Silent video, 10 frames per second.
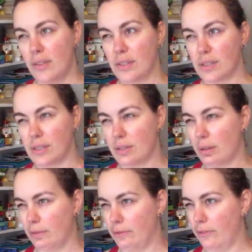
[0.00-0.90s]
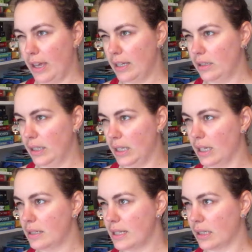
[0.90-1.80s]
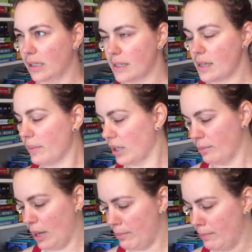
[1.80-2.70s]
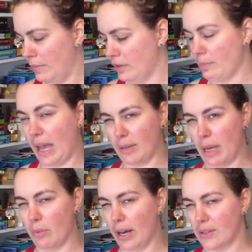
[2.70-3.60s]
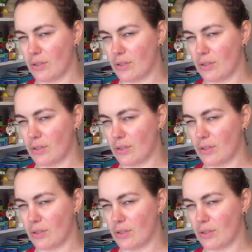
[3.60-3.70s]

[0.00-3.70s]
This is vaguely tickling something in the back of my brain,